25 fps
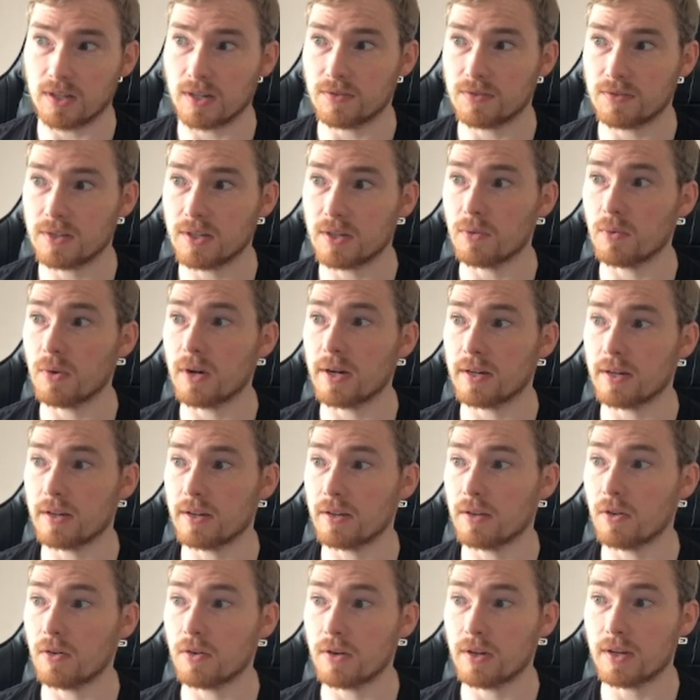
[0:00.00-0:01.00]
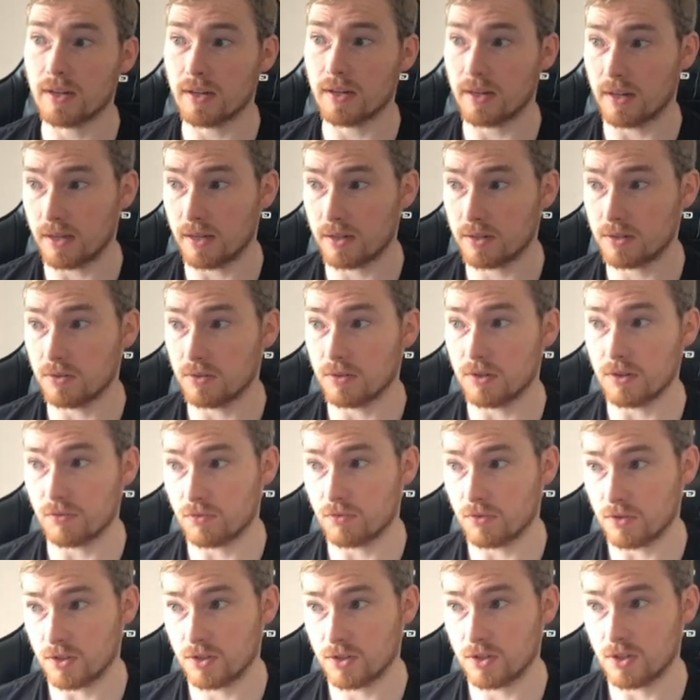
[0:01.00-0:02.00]
left here where I can go and connect to
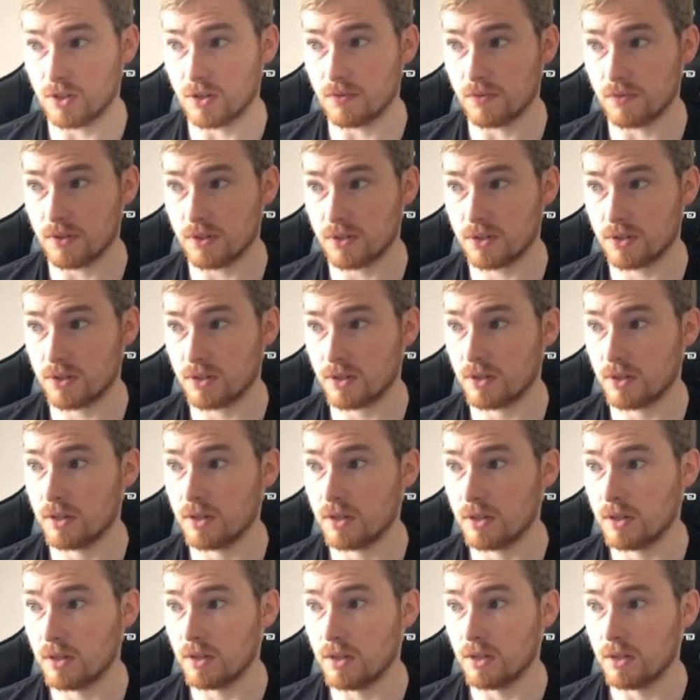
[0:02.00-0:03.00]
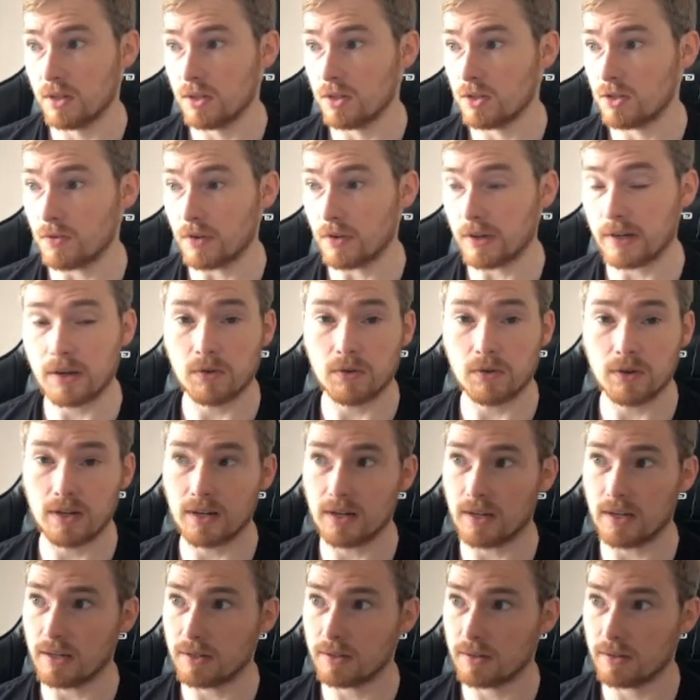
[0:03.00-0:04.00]
different servers. So if I go and
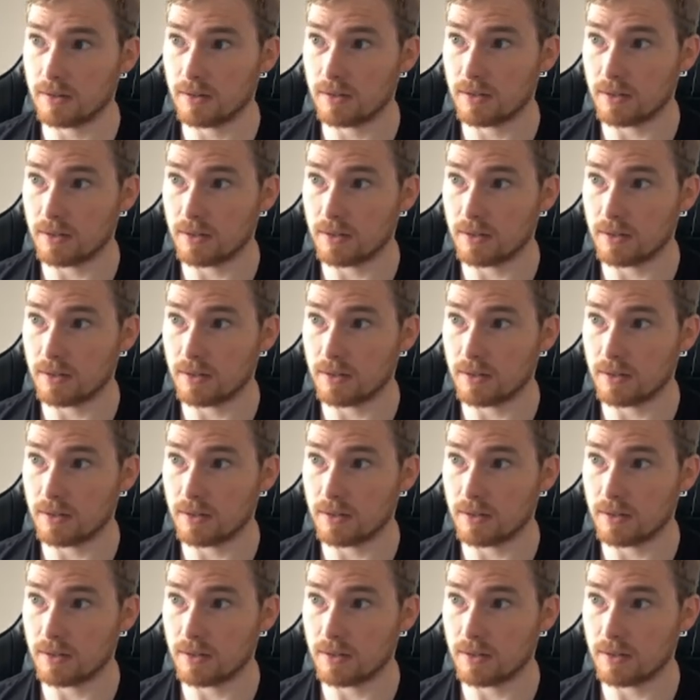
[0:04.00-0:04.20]
click